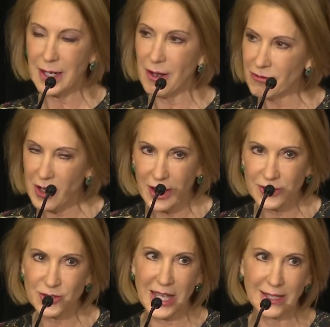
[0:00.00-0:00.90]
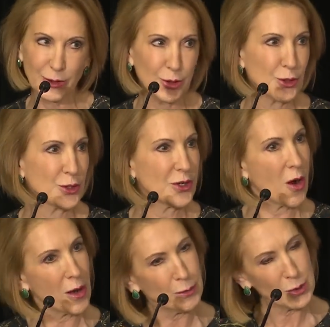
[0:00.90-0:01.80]
of us and heard
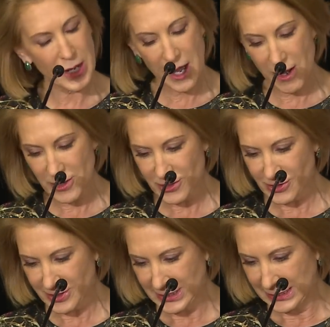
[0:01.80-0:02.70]
our prayers.